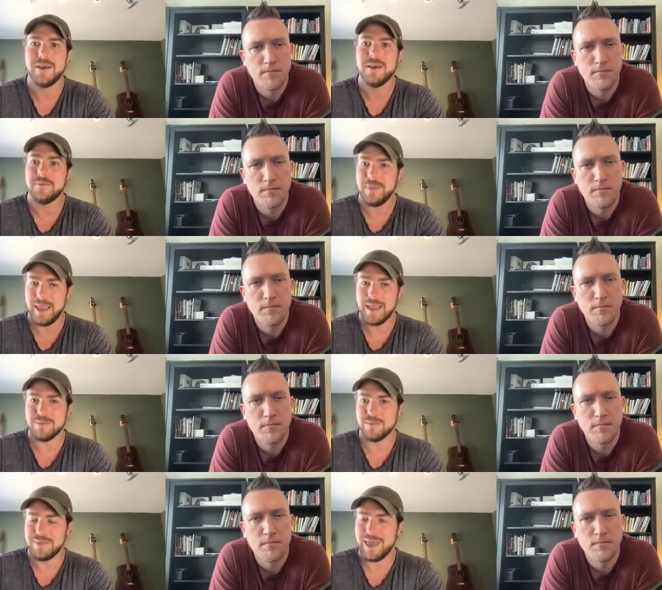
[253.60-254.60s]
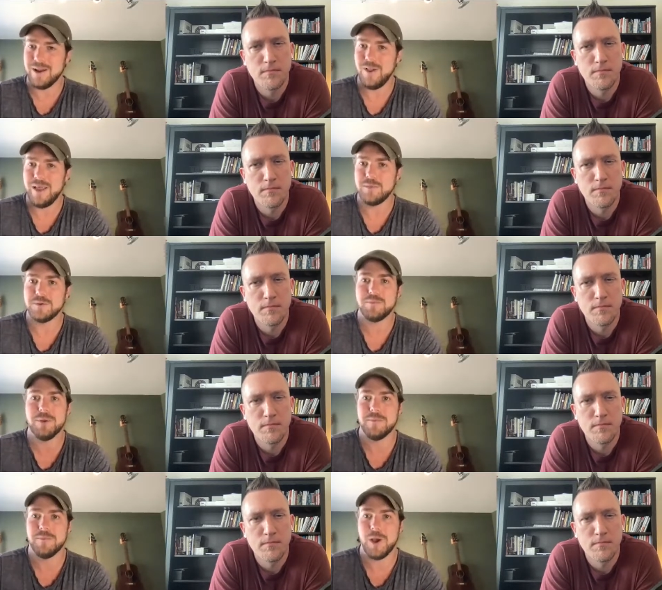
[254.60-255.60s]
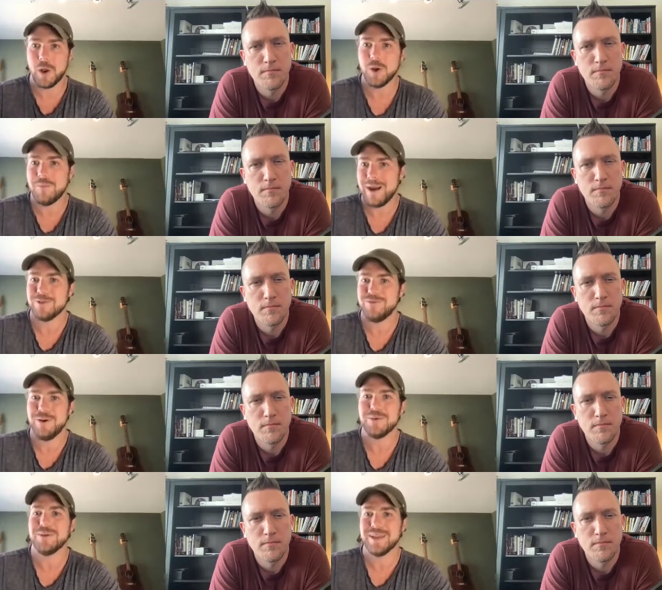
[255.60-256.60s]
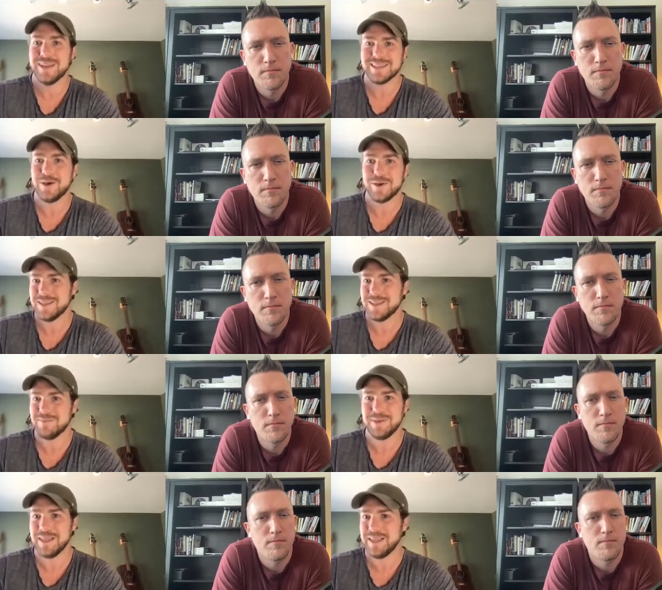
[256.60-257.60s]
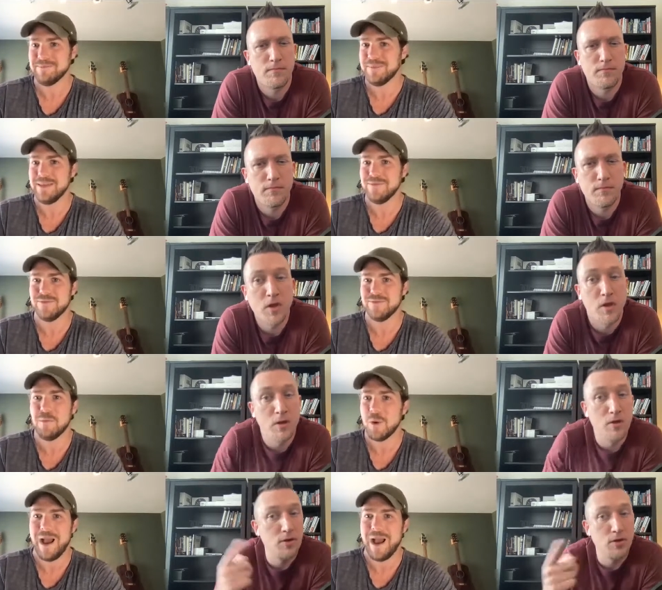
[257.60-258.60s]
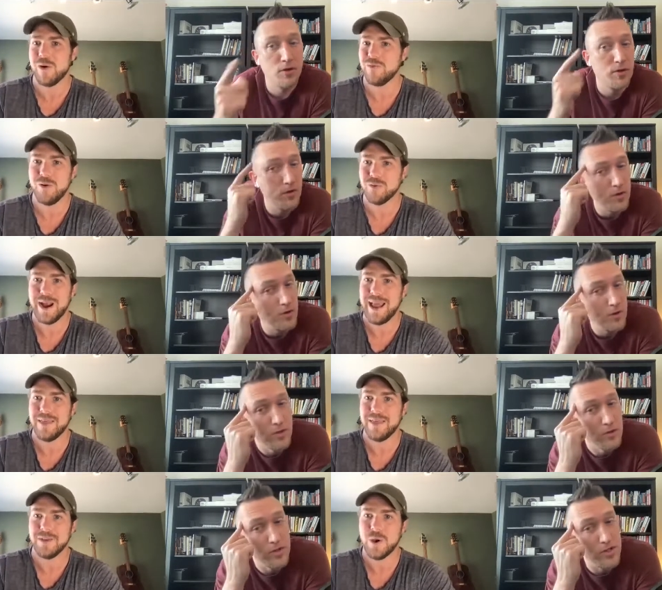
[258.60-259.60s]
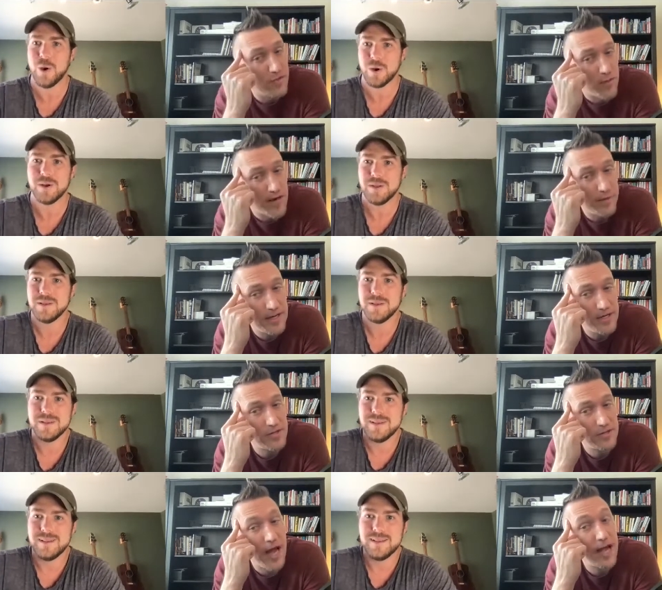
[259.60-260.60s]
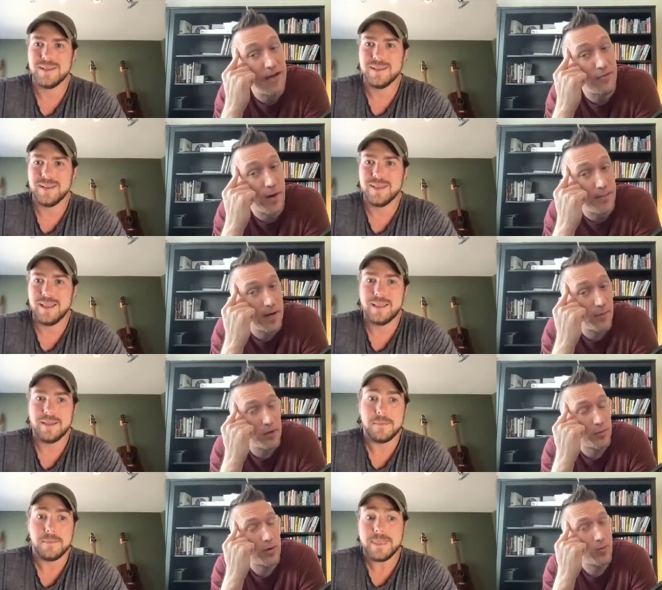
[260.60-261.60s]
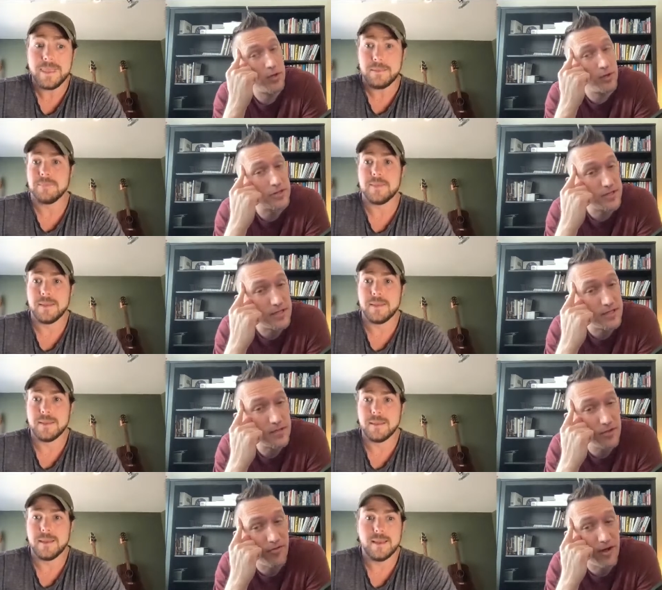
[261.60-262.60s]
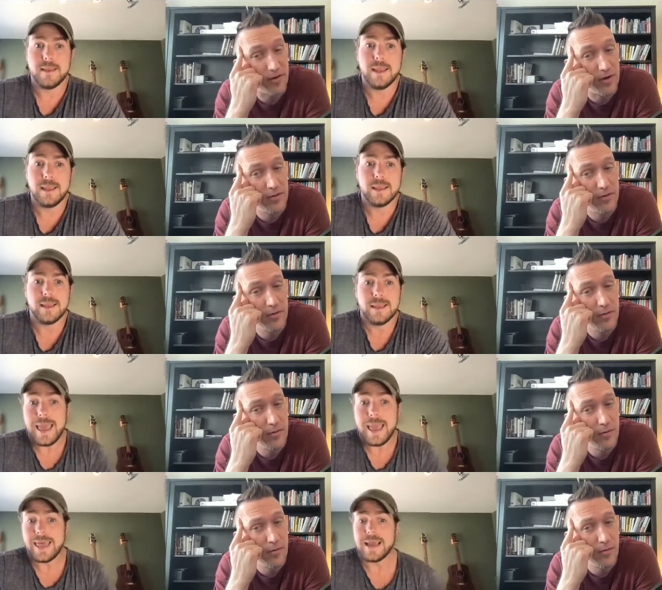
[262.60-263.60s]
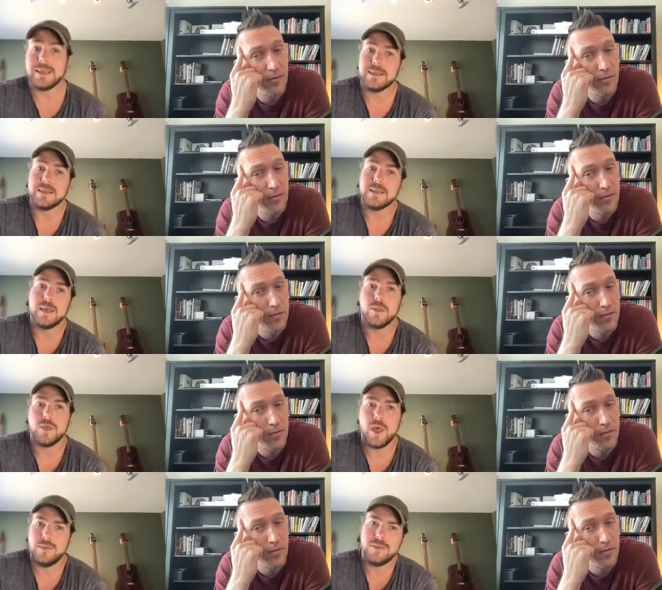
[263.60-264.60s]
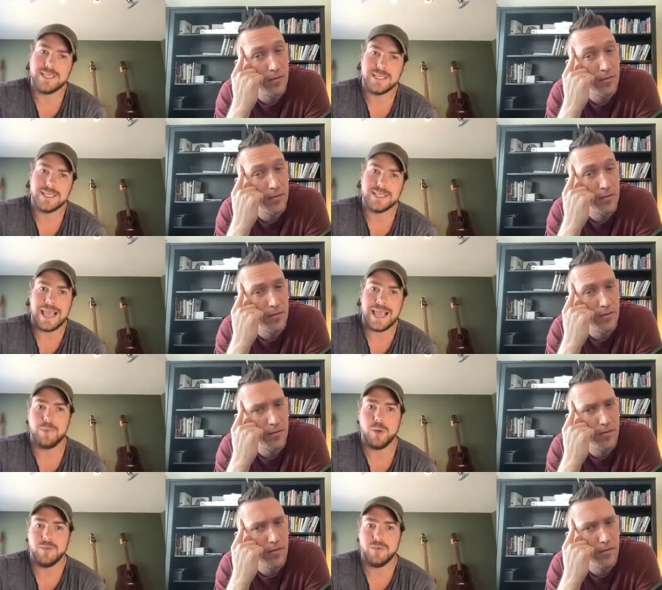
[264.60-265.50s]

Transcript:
Speaker 1: it, that all helps, but a good microphone is going to be even more powerful right at the door.
Speaker 2: Do you have a recommendation? I have one, but I'm wondering what yours is. Your favorite? Yeah, I
Speaker 1: mean the the the staple, of course, is the